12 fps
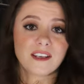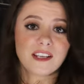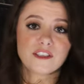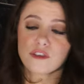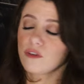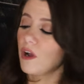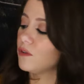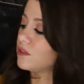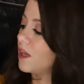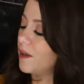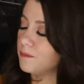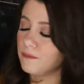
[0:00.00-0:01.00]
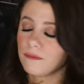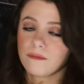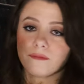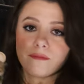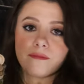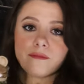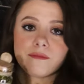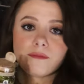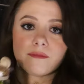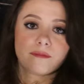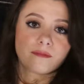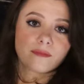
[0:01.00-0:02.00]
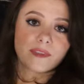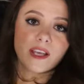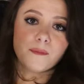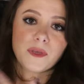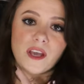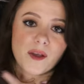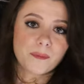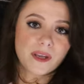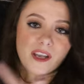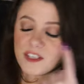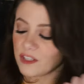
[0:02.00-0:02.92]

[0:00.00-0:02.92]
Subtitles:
you need to grow some, hit me up. I